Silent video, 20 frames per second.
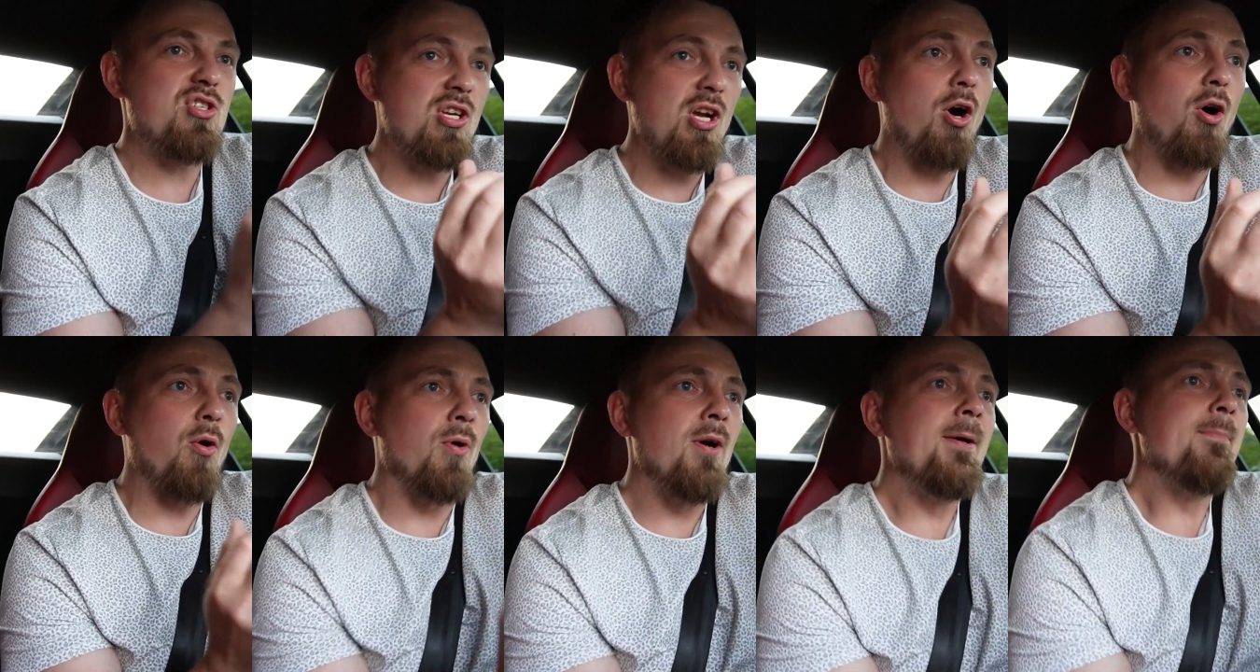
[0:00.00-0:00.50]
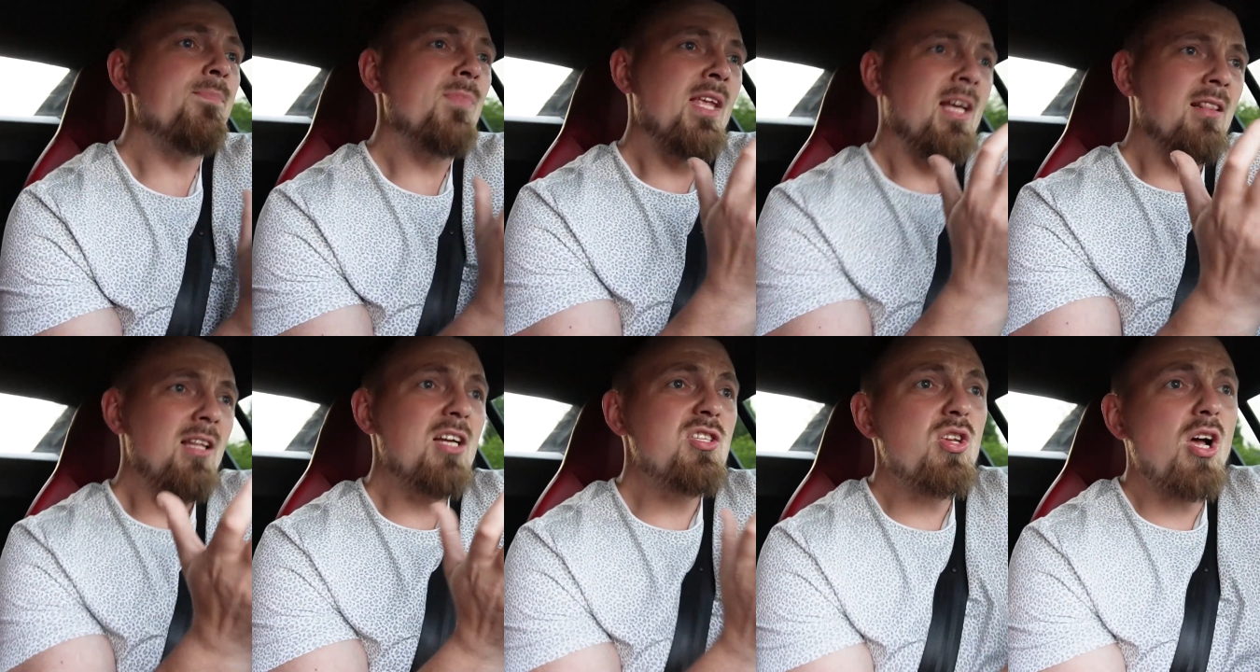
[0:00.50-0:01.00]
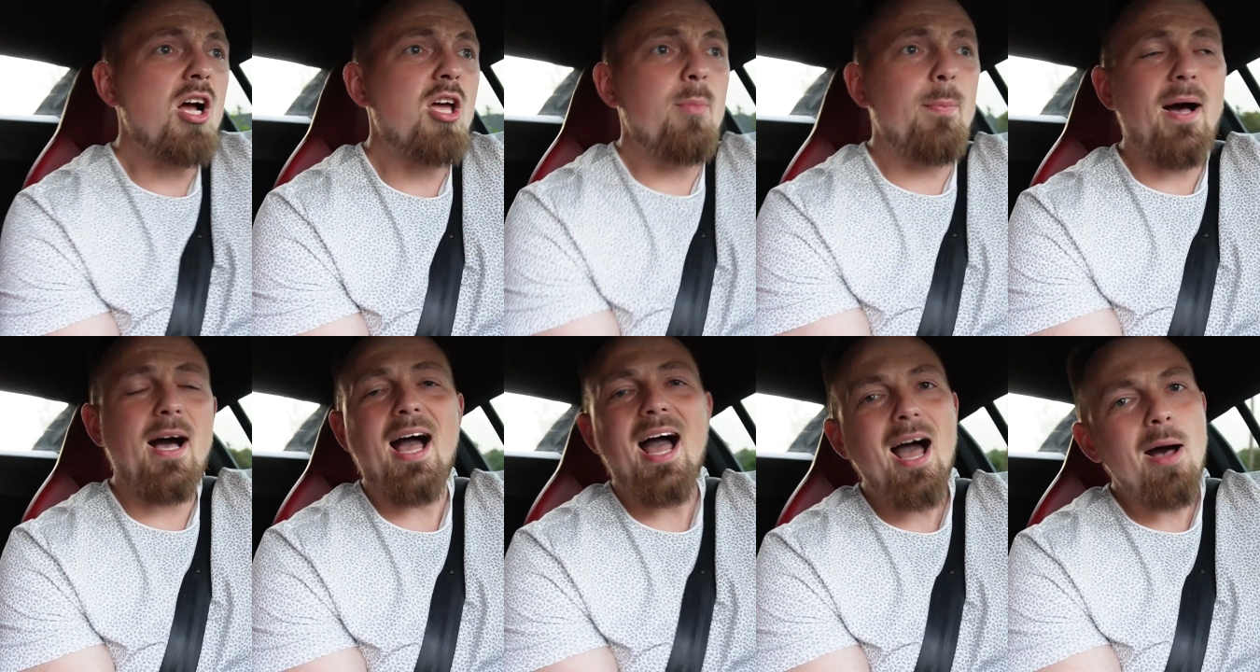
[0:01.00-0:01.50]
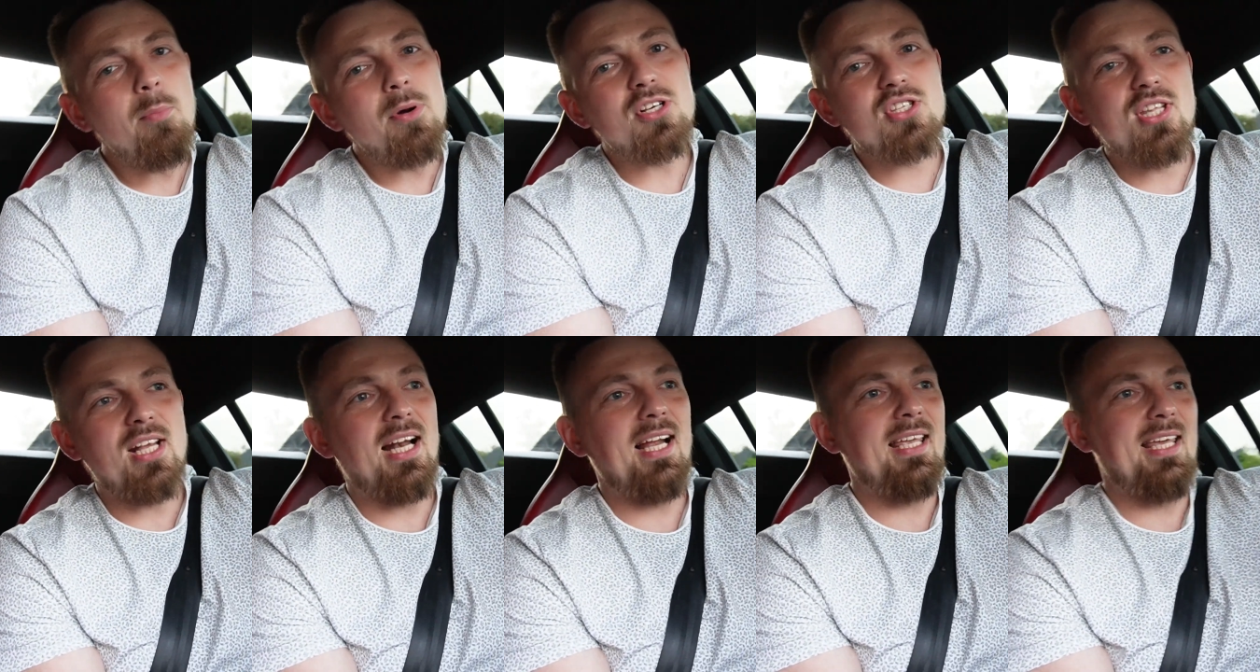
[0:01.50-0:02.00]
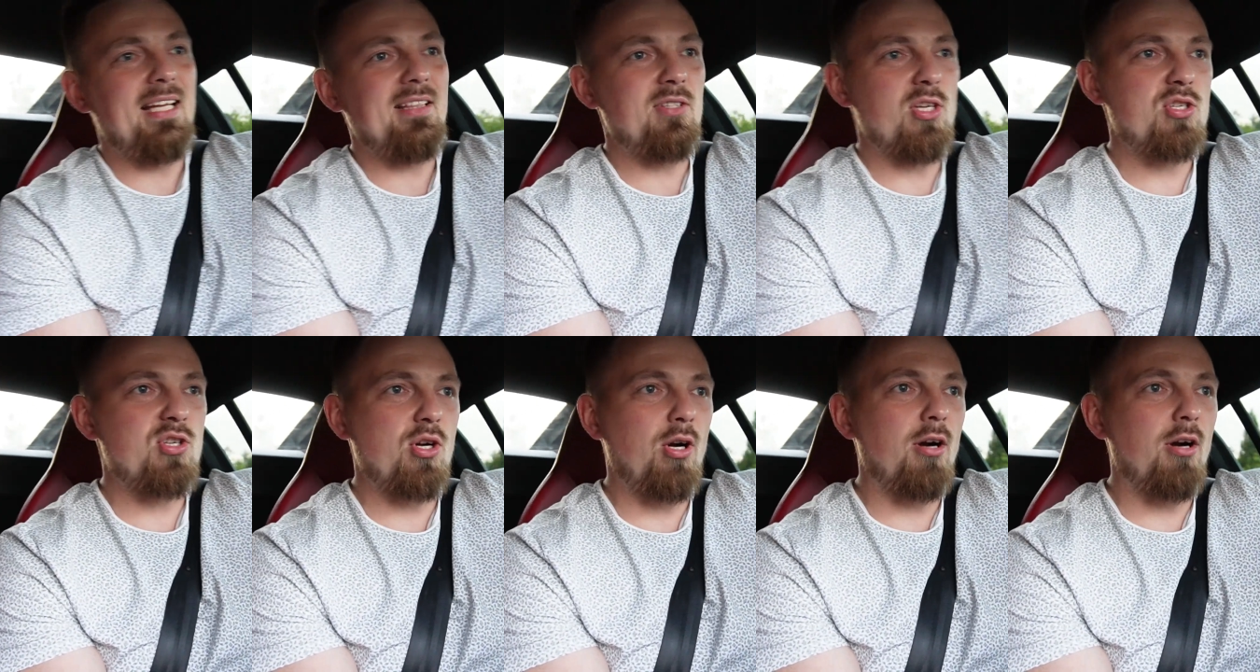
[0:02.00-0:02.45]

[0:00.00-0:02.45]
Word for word: so let's talk about how much did i get this